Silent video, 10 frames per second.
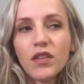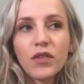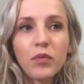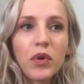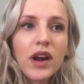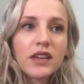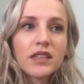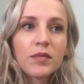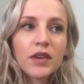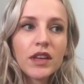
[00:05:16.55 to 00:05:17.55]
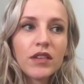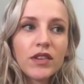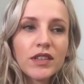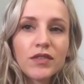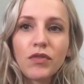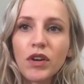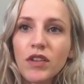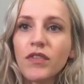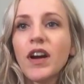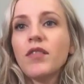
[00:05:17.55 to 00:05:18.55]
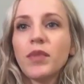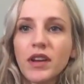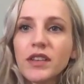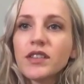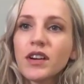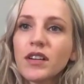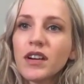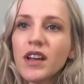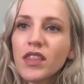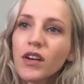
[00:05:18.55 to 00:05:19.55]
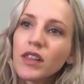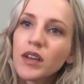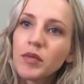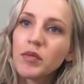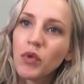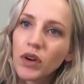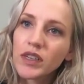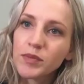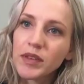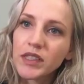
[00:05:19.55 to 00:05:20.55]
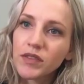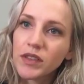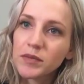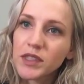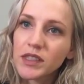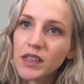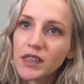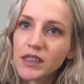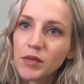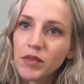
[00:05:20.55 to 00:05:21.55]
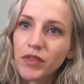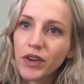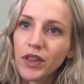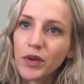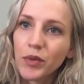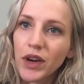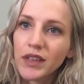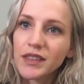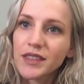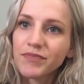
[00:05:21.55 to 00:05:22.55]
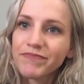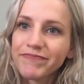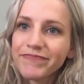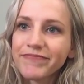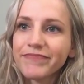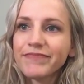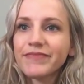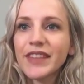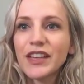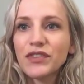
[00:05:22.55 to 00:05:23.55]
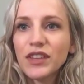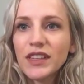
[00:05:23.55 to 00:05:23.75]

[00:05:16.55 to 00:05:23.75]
For price, I'm going to give these a 4 out of 5 because they're a little bit more expensive than some of your other brands. Thanks for